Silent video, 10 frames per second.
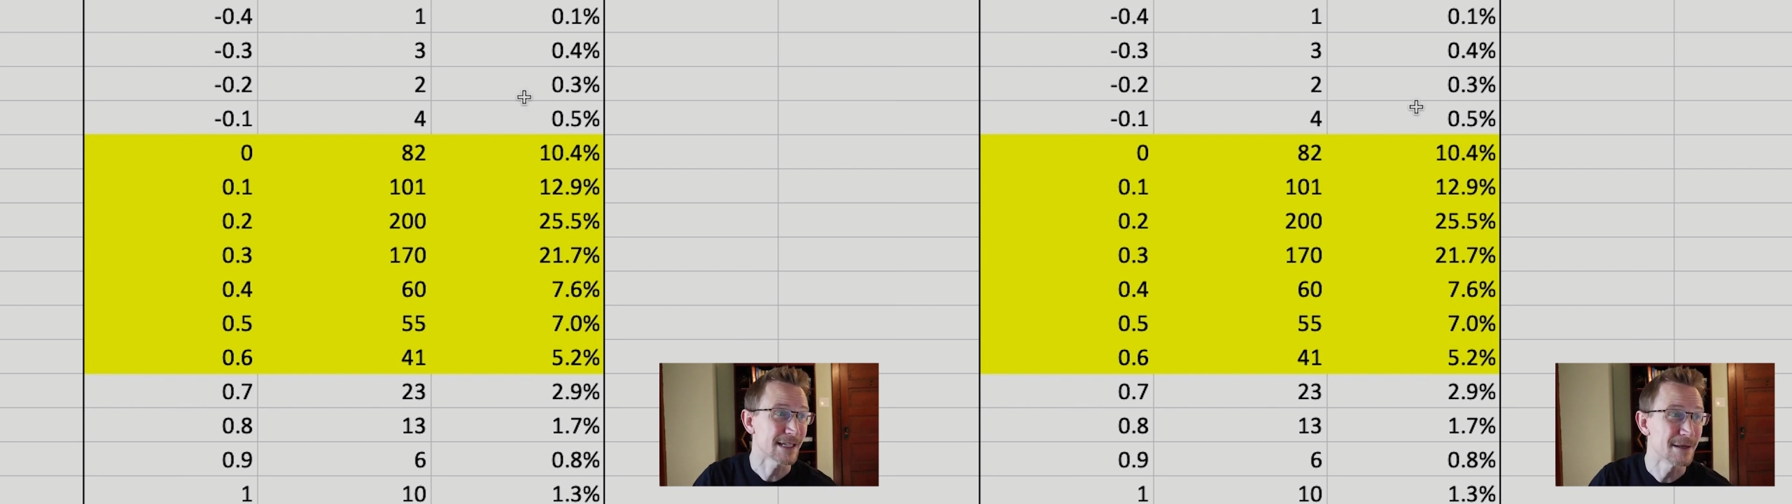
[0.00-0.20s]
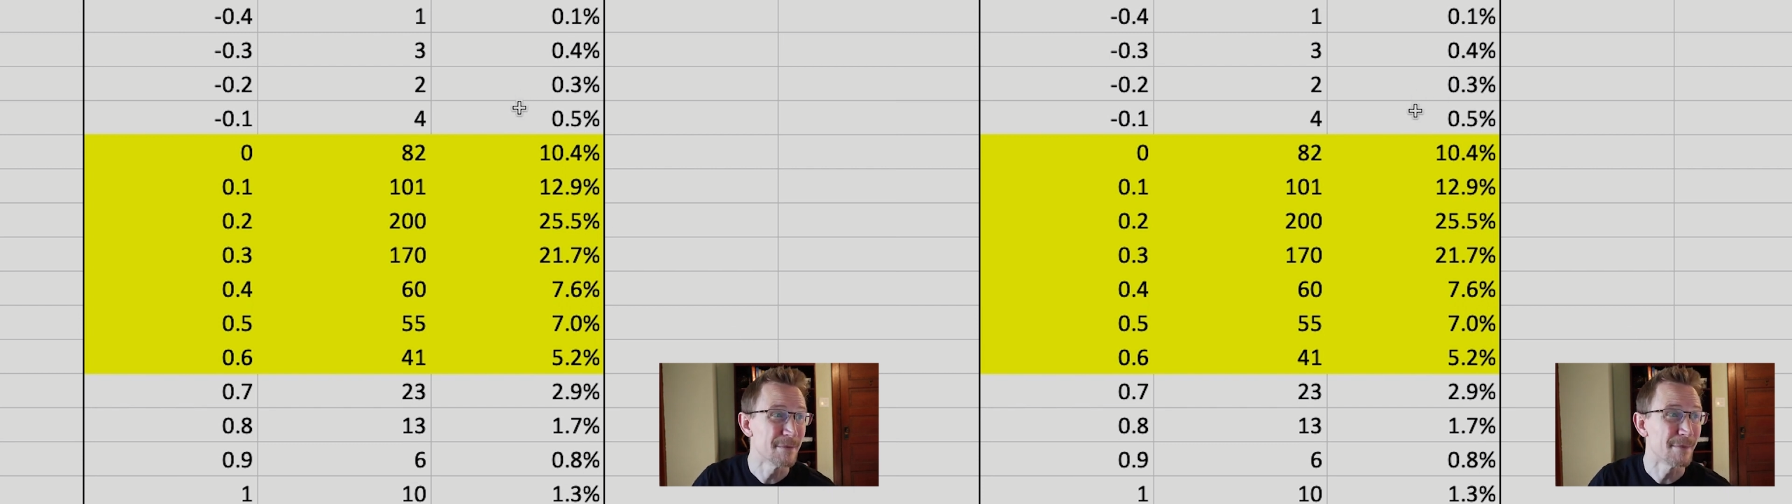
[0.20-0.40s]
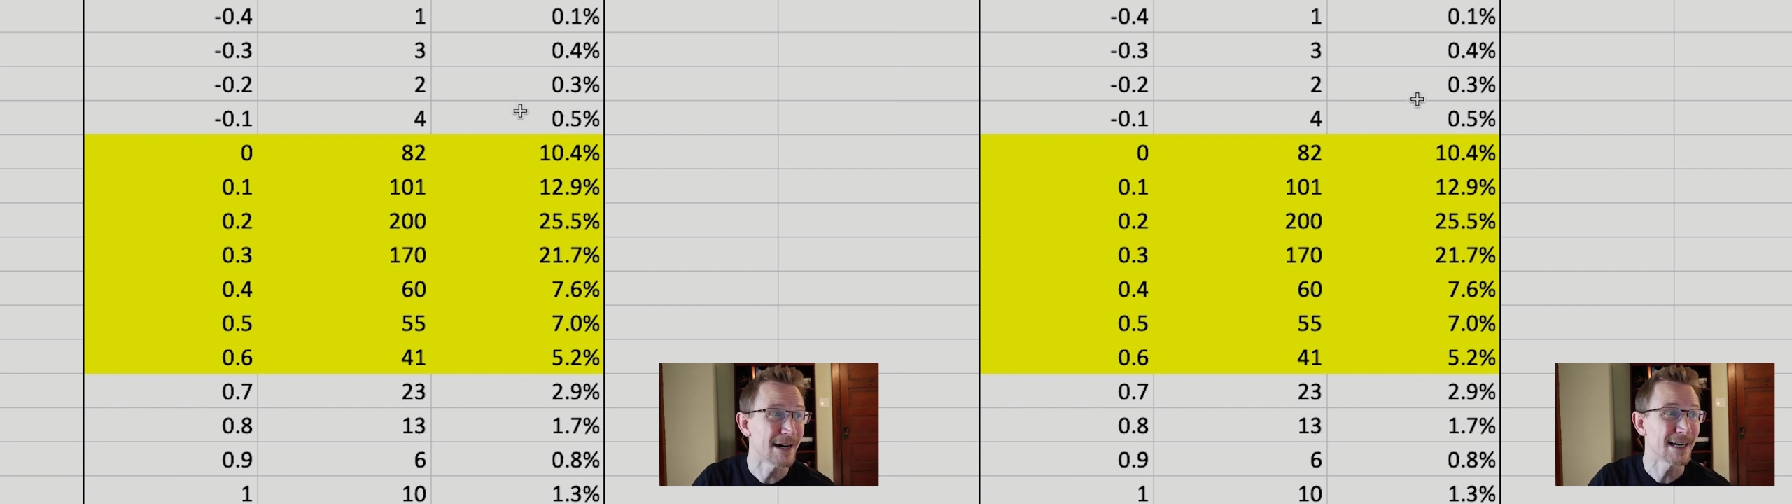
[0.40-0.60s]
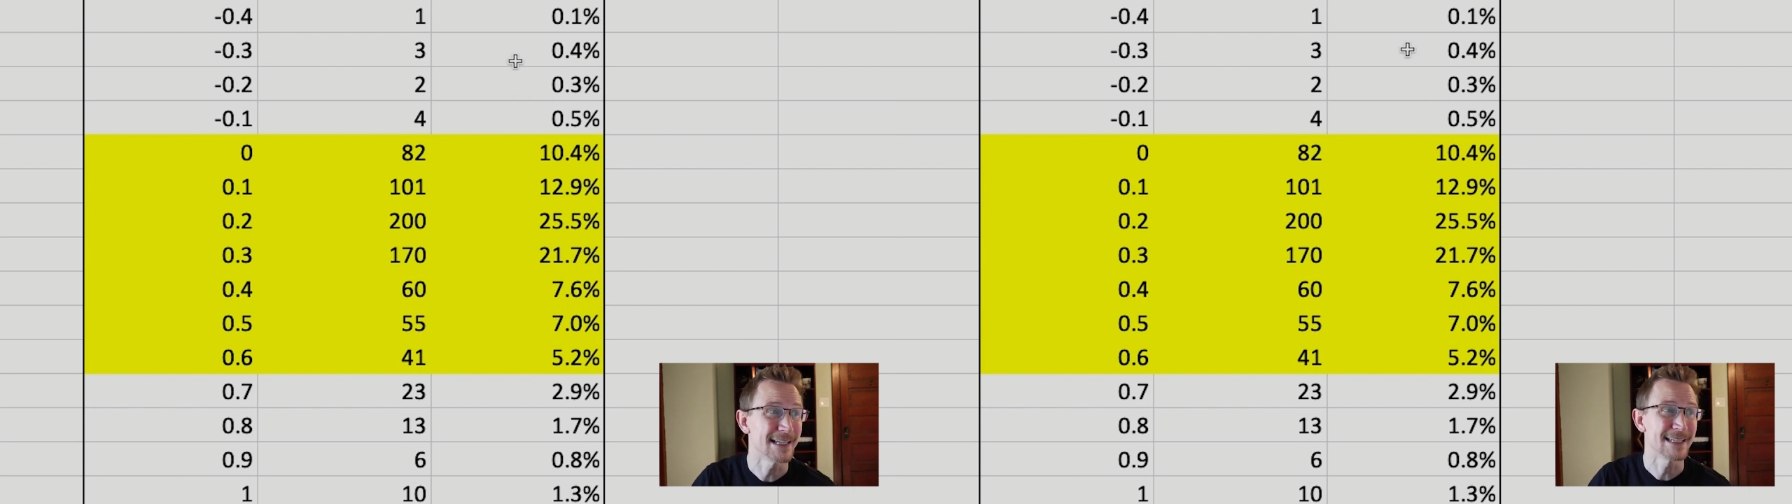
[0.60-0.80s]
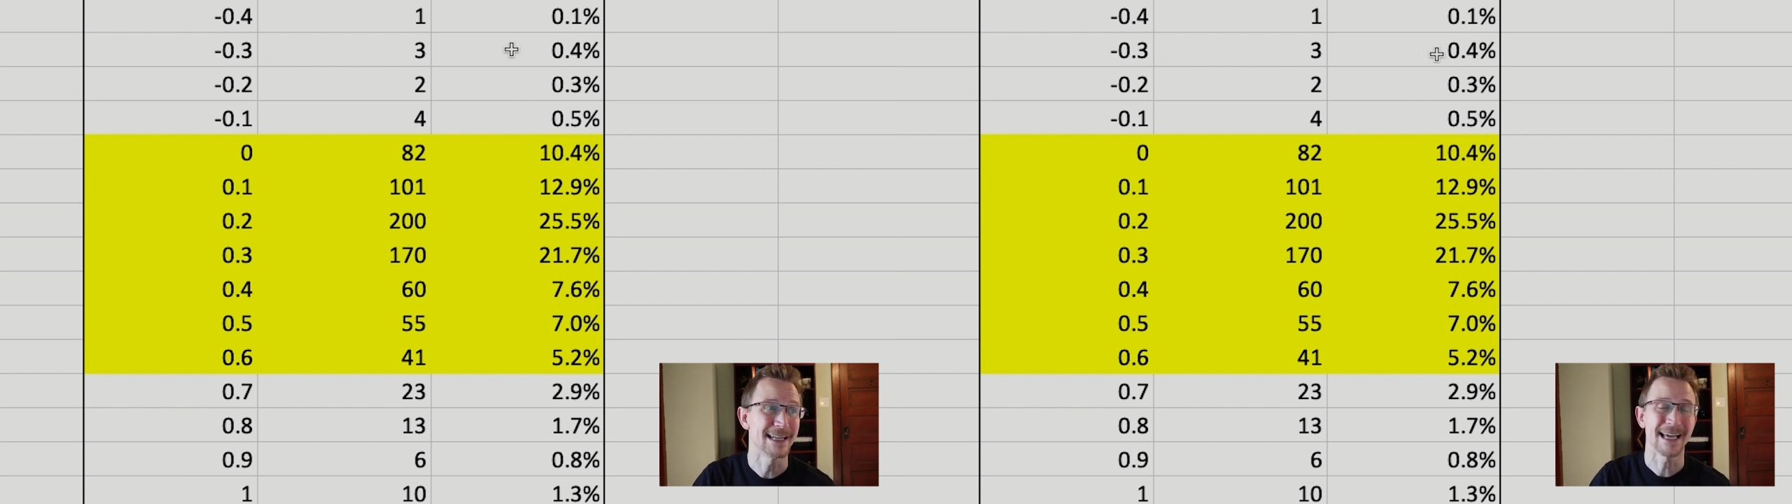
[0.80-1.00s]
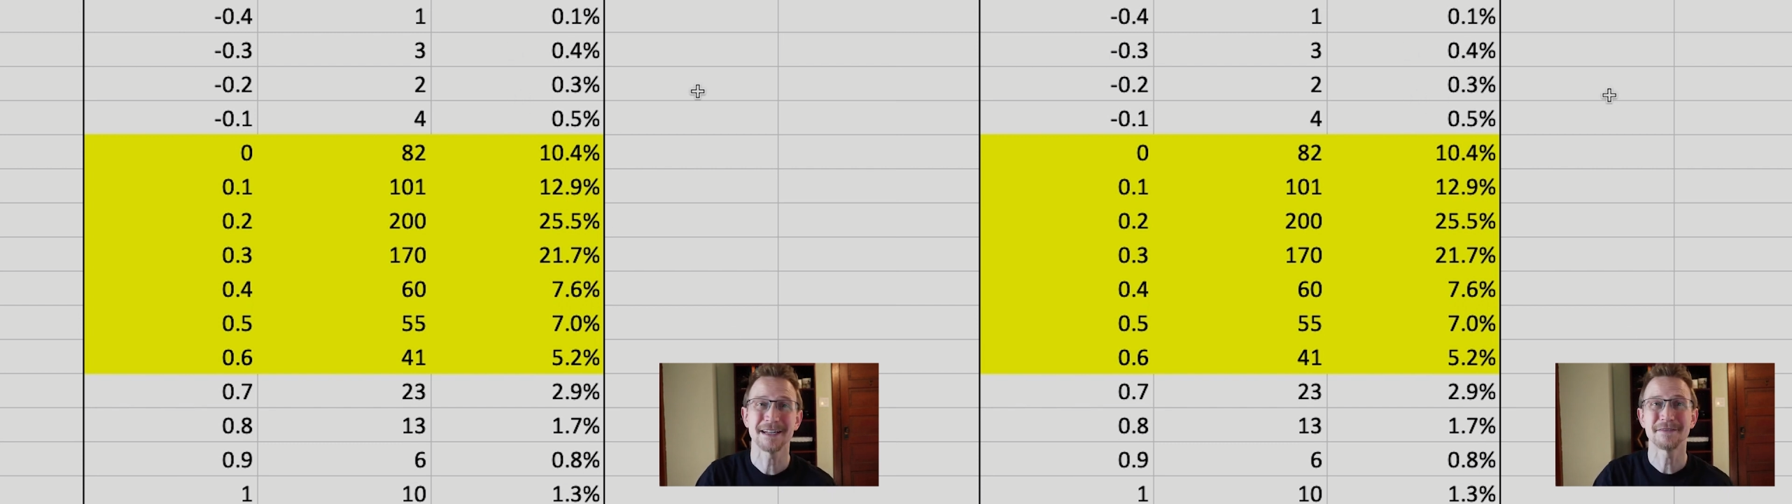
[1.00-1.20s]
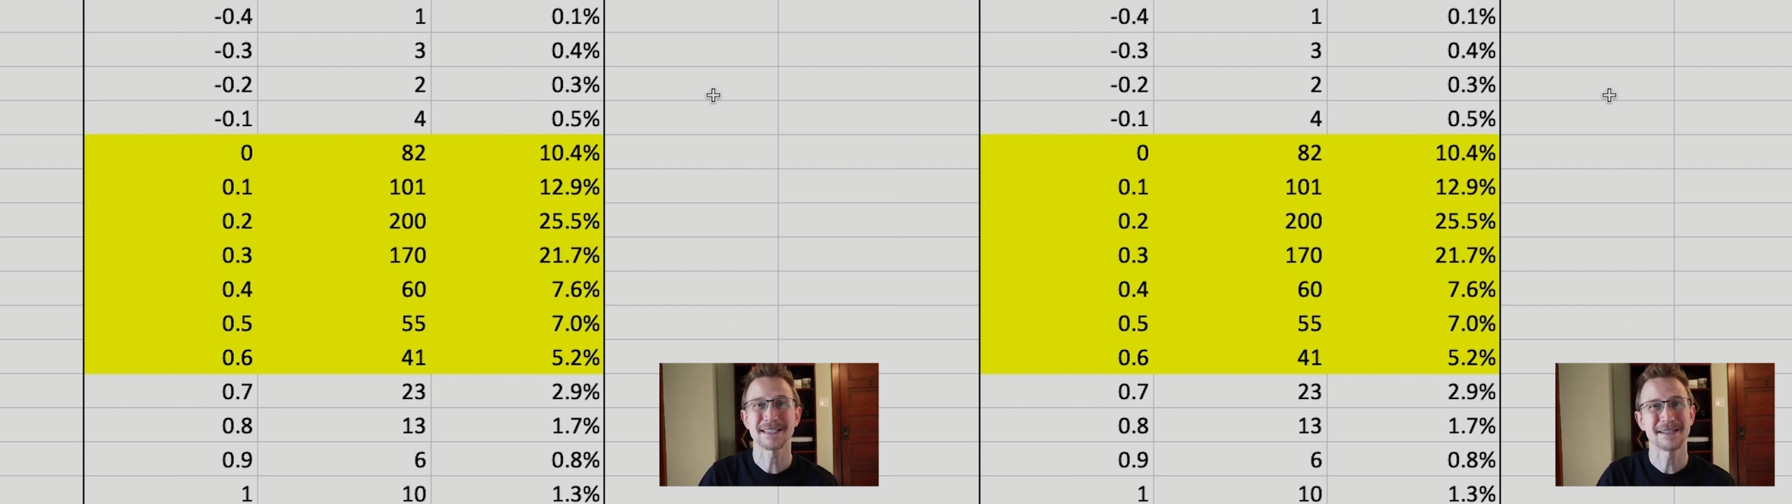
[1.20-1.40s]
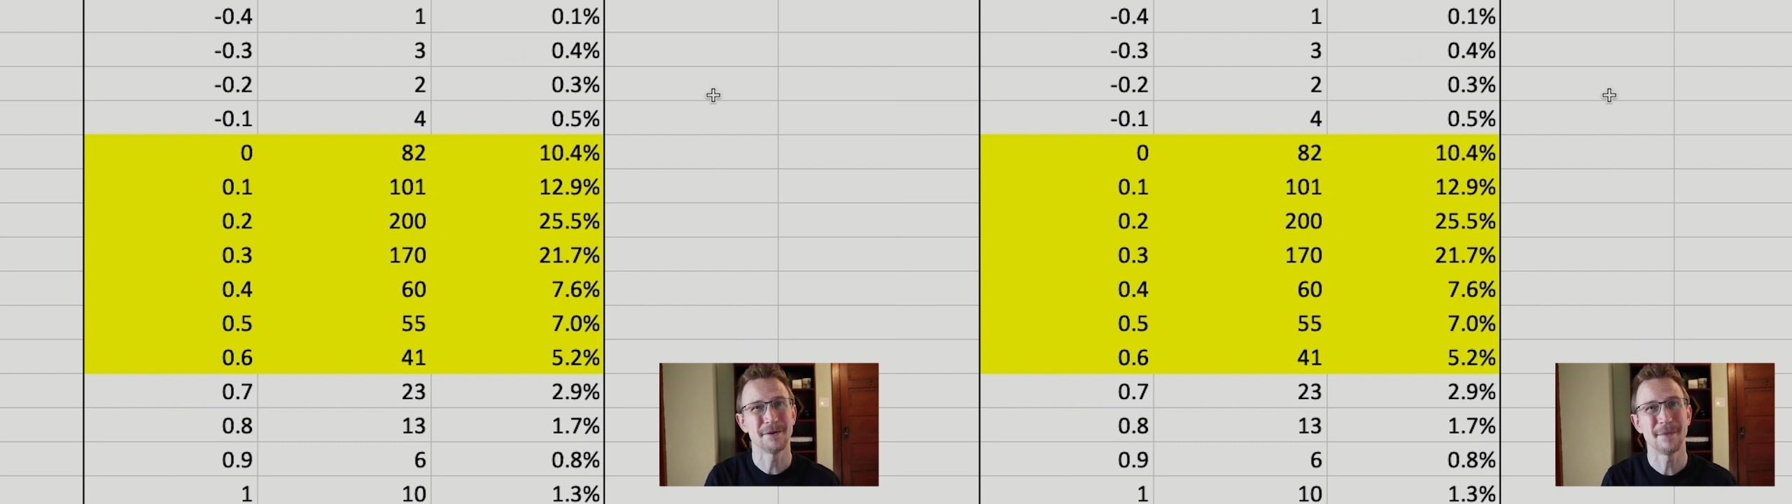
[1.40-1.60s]
combined, negative
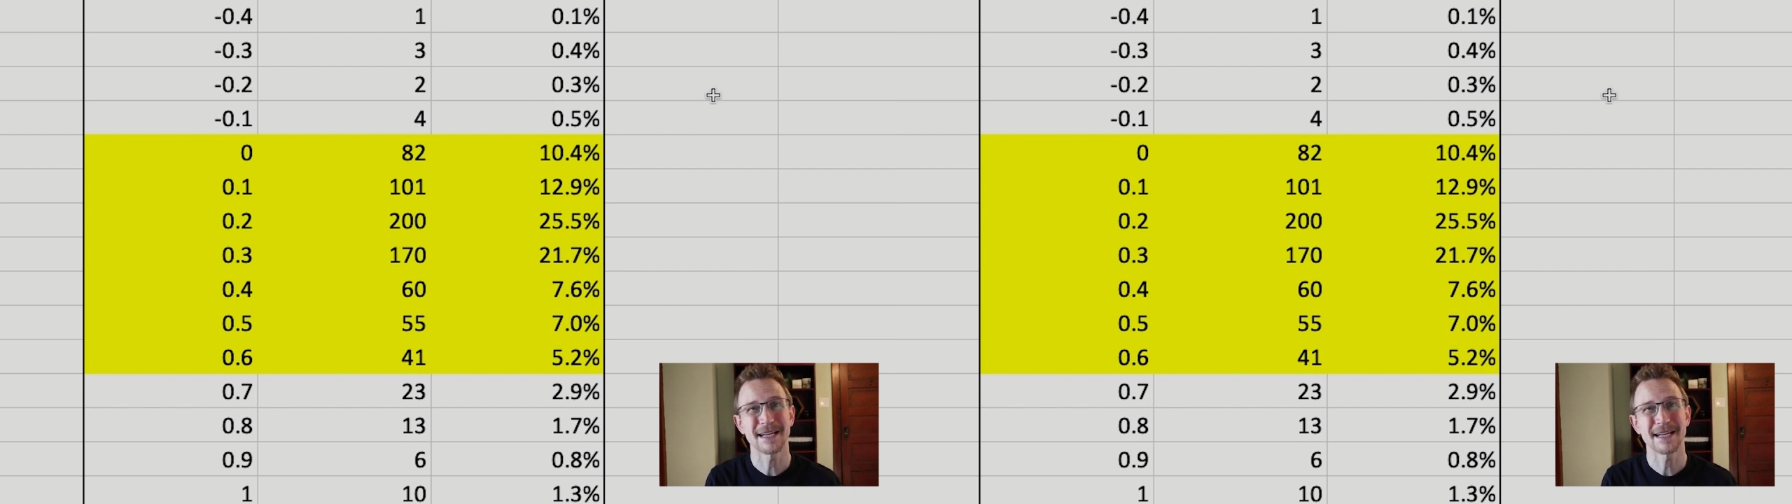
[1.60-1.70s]
doesn't even